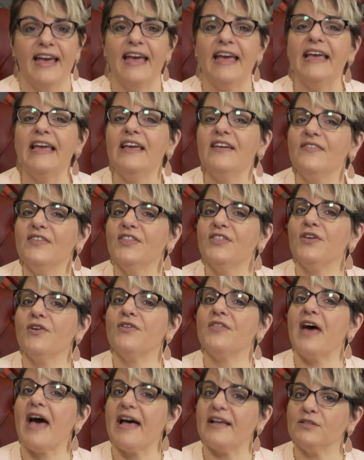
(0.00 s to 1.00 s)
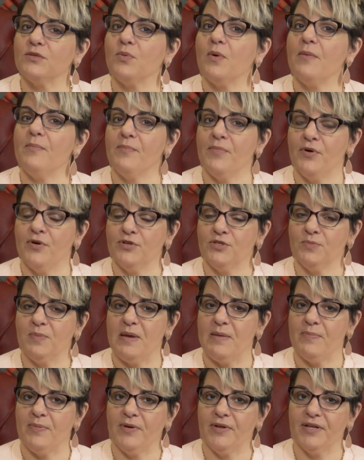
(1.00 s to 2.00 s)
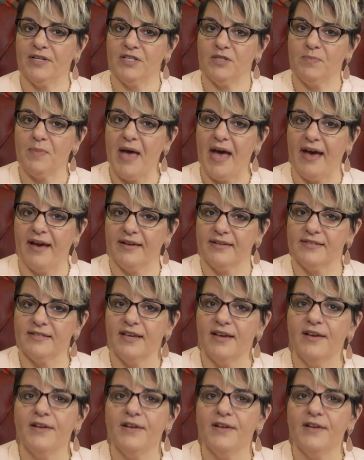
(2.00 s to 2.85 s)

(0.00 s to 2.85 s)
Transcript: even though that's what most people expect.